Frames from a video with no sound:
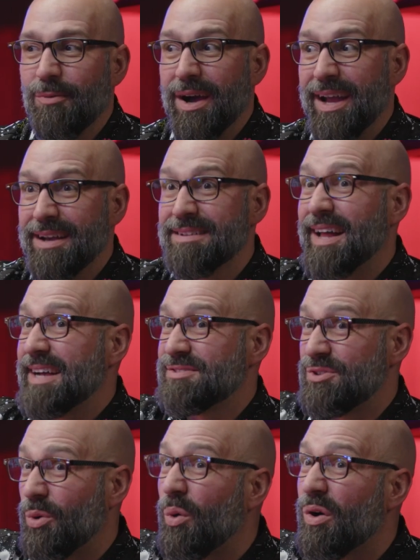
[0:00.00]
why on
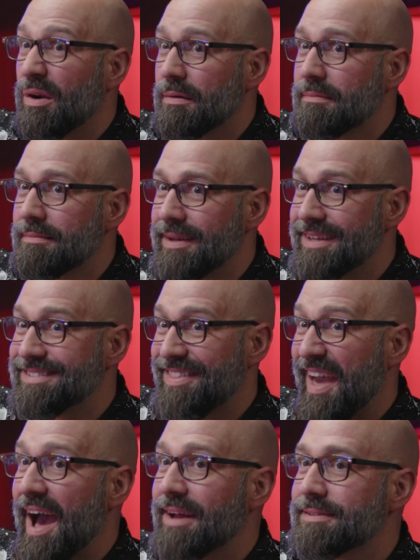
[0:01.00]
Glassdoor it's
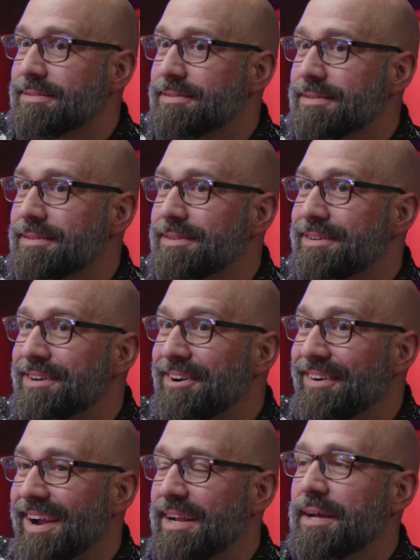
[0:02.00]
that,
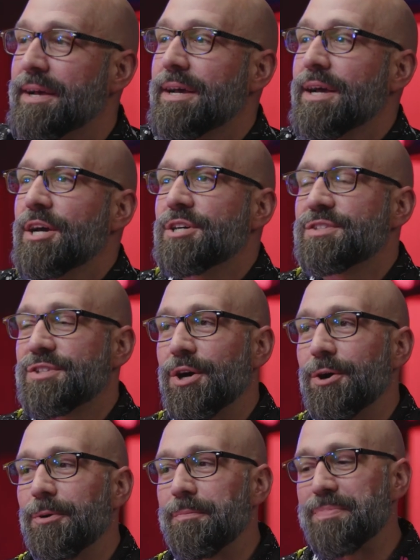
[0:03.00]
right?
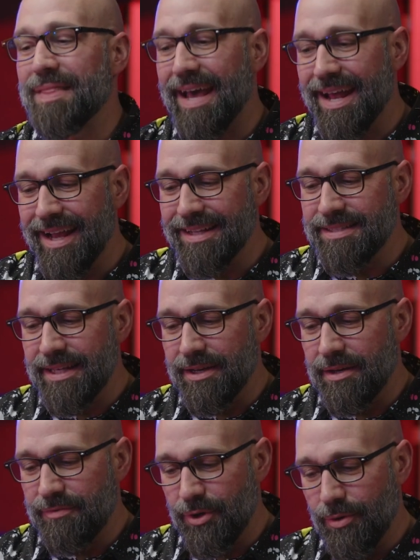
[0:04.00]
So that
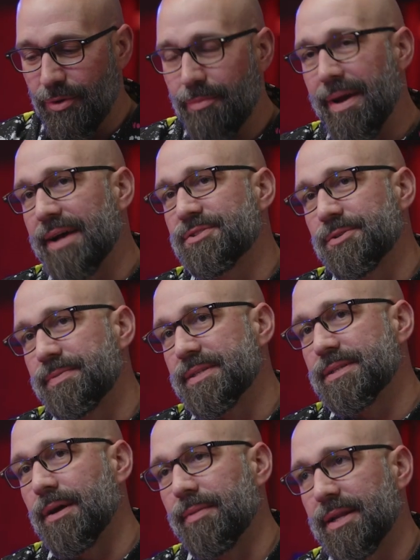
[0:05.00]
idea of your whole masterpiece
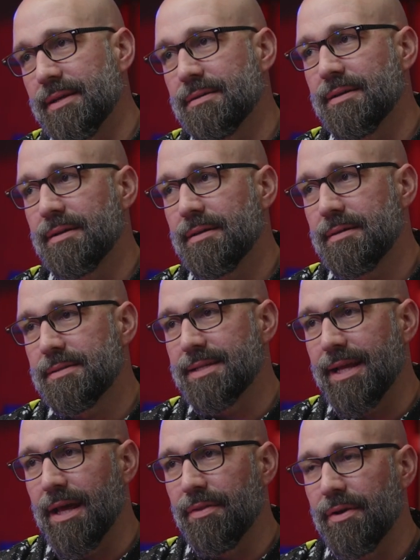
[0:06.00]
coming
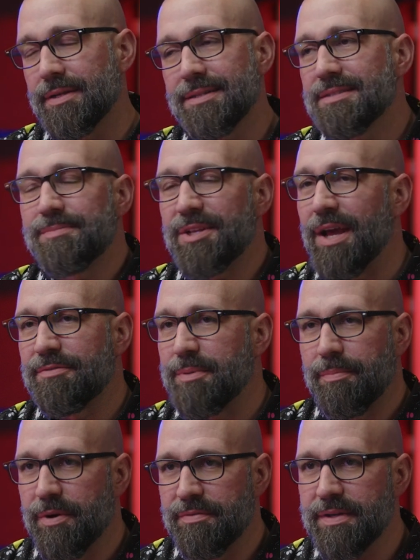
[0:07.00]
together, it doesn't mean you have to be
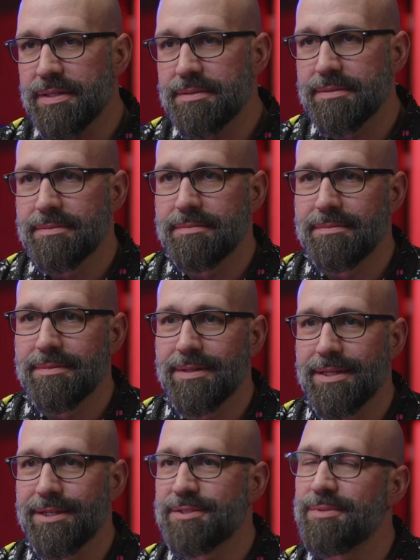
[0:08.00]
perfect.
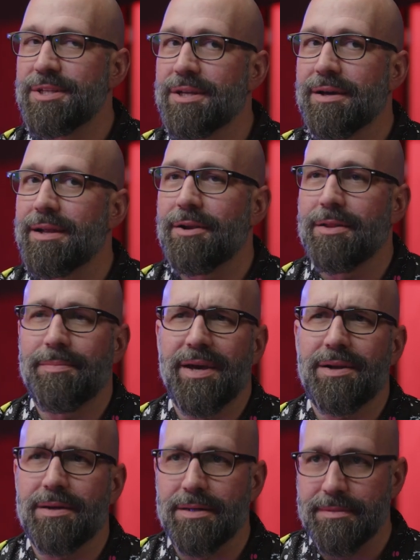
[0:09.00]
It doesn't mean you cut out all the
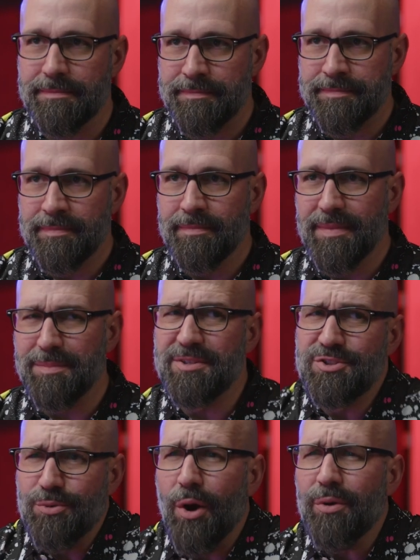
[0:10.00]
bad art. It
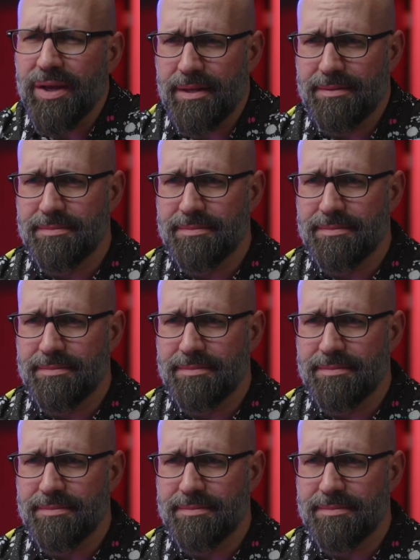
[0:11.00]
means you own it.